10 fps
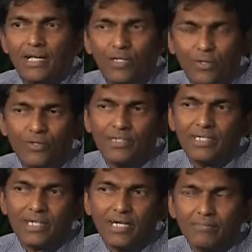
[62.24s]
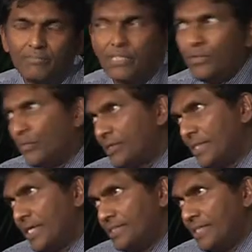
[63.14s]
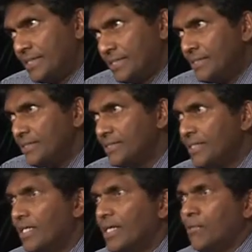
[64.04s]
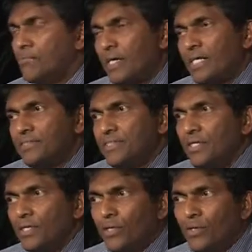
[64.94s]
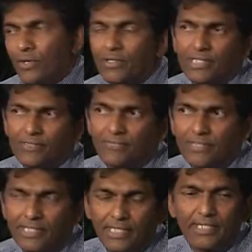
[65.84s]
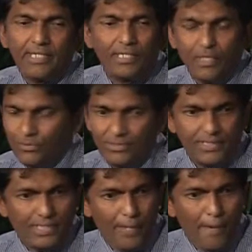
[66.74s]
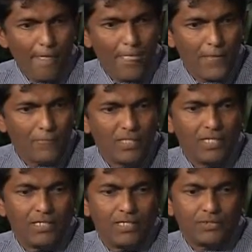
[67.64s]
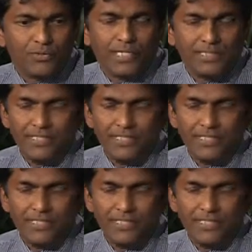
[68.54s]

local government organizations plus Auckland Regional Council. You can